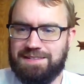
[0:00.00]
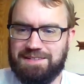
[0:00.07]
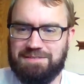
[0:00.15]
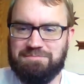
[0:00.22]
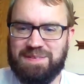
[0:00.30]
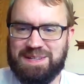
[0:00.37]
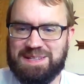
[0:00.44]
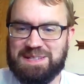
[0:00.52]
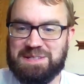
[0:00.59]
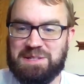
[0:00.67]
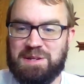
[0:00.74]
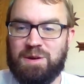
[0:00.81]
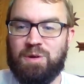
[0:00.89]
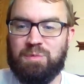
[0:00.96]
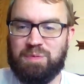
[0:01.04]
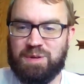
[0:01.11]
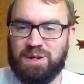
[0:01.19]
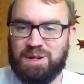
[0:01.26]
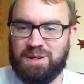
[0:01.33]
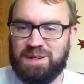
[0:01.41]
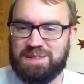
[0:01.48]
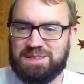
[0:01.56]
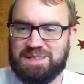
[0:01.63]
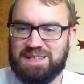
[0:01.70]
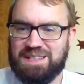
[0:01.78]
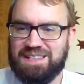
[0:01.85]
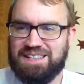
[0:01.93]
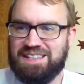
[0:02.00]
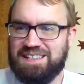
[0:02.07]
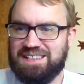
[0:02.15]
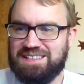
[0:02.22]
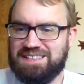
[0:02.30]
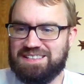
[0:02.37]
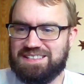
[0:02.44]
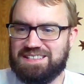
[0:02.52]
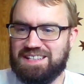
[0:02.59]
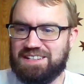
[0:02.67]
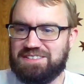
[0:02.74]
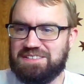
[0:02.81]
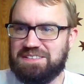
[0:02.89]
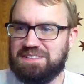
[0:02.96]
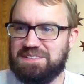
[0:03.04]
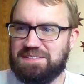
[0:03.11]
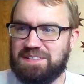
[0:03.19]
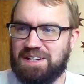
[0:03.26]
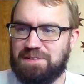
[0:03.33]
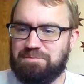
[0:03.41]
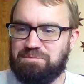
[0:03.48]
Making no progress in this section. Okay.